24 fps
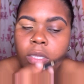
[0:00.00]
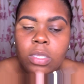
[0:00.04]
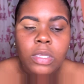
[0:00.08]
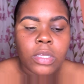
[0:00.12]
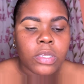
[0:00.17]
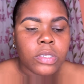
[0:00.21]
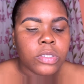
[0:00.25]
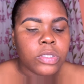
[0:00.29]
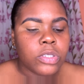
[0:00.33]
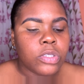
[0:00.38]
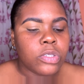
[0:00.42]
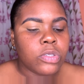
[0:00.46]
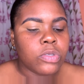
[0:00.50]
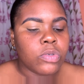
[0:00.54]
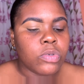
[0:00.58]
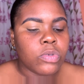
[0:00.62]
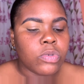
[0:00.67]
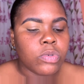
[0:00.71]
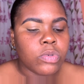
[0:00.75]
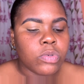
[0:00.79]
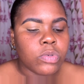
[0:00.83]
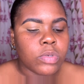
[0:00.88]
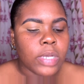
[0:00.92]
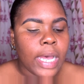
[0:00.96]

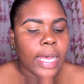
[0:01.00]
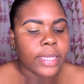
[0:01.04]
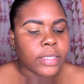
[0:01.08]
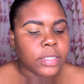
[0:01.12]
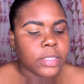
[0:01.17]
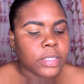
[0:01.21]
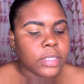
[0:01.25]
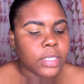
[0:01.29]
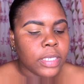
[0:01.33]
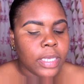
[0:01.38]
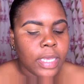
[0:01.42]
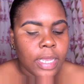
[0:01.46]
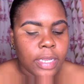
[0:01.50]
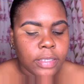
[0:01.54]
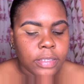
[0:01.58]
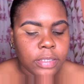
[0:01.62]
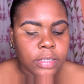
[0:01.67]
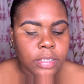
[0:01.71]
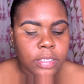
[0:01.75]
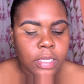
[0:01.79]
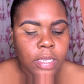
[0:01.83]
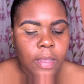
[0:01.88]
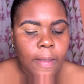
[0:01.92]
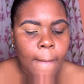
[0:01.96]
so as to
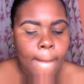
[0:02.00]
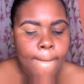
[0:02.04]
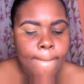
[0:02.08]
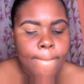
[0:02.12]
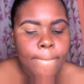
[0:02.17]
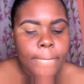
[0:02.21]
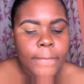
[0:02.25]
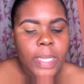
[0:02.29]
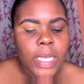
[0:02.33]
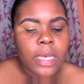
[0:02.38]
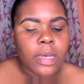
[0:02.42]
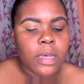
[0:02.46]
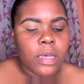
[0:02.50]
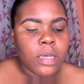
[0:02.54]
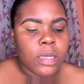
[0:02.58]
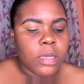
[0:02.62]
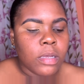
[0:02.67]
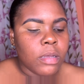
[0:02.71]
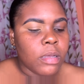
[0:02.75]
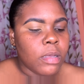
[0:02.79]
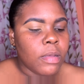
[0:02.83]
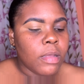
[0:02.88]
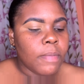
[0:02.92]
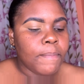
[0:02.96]
get
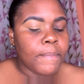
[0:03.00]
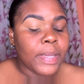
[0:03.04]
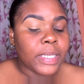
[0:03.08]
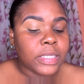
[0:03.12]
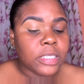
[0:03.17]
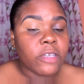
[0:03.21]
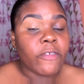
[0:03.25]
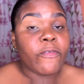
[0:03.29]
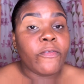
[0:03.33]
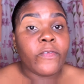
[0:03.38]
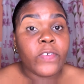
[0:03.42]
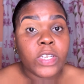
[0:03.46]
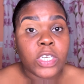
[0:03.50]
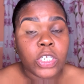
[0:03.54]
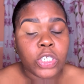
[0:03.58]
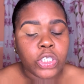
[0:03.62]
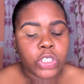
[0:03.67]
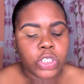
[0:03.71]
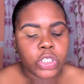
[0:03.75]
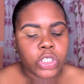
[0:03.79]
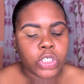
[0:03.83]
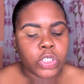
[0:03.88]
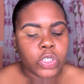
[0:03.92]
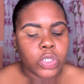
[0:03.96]
a better
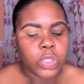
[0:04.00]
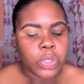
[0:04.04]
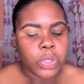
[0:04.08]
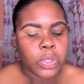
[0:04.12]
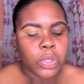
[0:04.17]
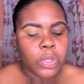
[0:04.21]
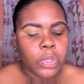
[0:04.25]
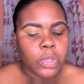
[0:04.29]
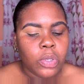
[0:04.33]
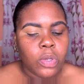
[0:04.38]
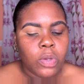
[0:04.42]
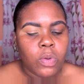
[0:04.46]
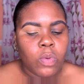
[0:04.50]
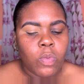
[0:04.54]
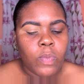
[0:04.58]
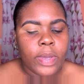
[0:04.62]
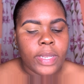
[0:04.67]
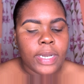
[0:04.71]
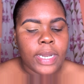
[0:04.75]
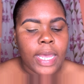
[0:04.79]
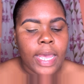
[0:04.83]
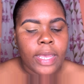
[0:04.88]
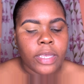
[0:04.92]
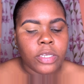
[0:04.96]
finish
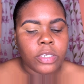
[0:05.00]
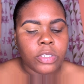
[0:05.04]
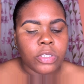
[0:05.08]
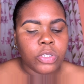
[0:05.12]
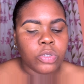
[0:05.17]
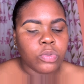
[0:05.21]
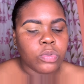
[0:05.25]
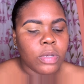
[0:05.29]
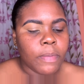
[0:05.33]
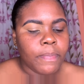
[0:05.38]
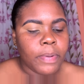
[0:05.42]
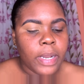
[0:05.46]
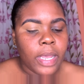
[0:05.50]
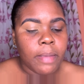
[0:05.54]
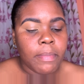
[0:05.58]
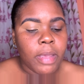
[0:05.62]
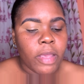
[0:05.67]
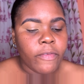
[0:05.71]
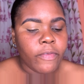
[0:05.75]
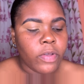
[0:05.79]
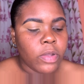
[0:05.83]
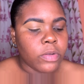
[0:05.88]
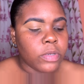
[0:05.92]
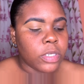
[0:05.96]
when I do apply my
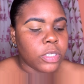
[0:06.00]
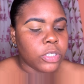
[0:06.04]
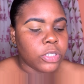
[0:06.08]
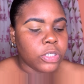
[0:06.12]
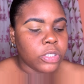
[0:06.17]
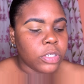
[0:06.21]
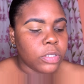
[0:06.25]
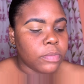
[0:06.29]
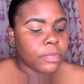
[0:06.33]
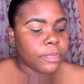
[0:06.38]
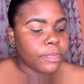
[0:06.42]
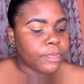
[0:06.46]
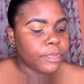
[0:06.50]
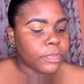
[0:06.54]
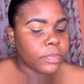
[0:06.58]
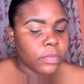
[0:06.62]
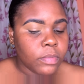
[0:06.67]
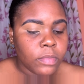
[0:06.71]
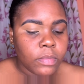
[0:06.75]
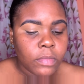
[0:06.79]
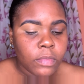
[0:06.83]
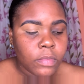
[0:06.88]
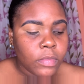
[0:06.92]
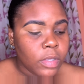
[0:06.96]
foundation.
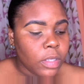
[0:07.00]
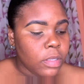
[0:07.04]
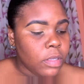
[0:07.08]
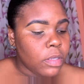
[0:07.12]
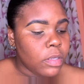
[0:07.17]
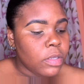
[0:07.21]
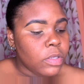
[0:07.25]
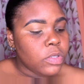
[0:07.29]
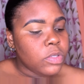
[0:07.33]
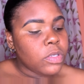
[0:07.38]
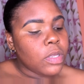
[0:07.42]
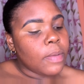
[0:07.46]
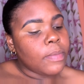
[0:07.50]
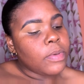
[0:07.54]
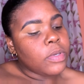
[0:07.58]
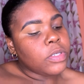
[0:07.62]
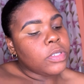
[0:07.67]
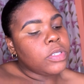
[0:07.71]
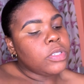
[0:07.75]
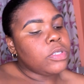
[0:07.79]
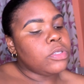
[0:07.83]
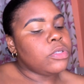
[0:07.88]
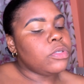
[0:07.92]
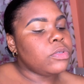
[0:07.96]
So I'm going
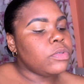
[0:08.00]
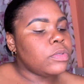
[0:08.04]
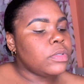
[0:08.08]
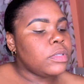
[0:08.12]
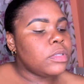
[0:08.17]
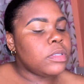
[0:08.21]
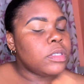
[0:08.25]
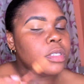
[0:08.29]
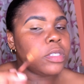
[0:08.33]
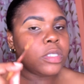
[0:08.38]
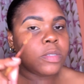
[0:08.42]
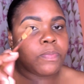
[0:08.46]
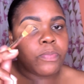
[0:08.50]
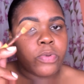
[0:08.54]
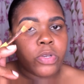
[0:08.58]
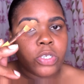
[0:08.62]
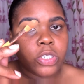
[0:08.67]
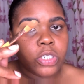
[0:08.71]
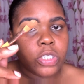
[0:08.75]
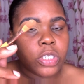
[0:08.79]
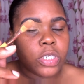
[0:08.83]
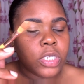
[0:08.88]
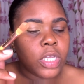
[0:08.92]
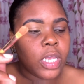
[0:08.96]
to use this
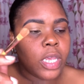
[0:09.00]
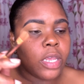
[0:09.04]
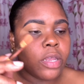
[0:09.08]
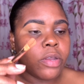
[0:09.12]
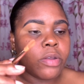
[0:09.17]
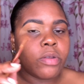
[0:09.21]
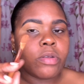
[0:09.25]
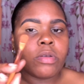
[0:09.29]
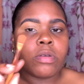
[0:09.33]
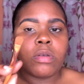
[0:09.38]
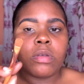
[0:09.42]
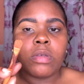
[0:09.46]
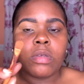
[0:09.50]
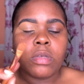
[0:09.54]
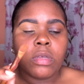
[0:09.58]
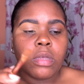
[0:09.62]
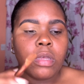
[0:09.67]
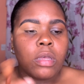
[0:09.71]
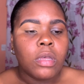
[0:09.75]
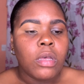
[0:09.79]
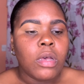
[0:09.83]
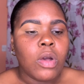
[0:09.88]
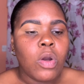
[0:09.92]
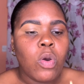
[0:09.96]
brush here,
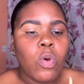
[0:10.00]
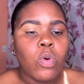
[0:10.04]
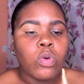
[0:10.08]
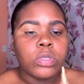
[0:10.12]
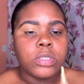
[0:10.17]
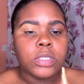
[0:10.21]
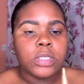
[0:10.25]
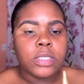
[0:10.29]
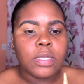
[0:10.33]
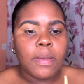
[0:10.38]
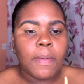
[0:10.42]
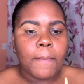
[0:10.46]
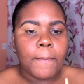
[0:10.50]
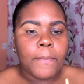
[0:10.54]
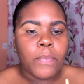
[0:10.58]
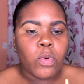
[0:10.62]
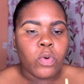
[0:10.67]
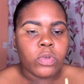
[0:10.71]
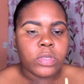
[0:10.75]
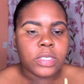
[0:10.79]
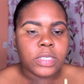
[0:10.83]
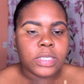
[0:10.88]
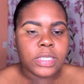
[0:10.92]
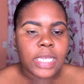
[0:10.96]
coat
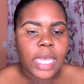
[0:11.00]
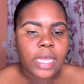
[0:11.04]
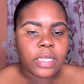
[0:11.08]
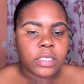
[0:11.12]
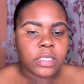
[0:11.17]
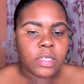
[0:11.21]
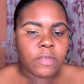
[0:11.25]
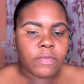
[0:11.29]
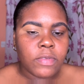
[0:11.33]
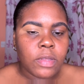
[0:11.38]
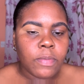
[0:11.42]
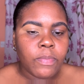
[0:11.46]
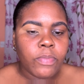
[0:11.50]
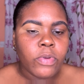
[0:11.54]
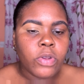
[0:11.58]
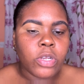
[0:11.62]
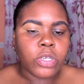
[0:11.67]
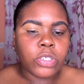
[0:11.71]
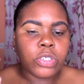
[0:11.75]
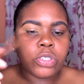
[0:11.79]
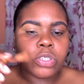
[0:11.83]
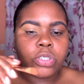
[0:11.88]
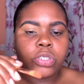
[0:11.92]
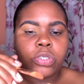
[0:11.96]
both sides of the
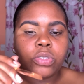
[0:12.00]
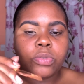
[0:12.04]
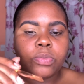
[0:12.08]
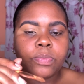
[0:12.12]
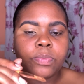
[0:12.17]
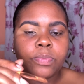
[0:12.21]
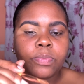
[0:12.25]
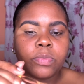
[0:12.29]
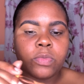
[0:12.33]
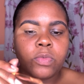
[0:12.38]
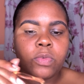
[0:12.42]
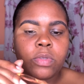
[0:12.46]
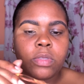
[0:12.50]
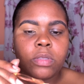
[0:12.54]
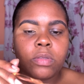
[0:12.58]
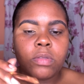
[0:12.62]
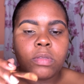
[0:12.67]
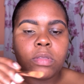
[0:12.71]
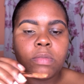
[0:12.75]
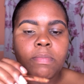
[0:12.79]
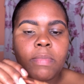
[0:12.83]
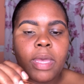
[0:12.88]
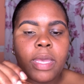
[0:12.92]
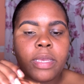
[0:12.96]
brush,
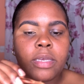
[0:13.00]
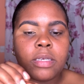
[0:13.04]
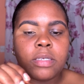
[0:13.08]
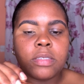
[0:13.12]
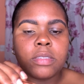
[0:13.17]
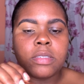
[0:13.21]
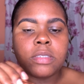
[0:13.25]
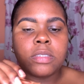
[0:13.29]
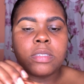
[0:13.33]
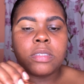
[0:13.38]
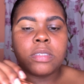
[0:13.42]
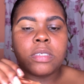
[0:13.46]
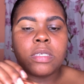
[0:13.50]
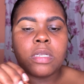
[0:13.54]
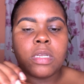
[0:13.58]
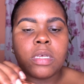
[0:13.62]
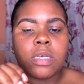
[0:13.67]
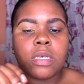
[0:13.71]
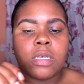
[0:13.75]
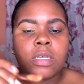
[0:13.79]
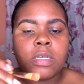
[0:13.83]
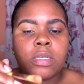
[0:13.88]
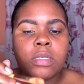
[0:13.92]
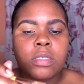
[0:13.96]
my
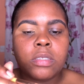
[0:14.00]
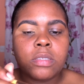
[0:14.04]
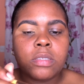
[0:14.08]
concealer,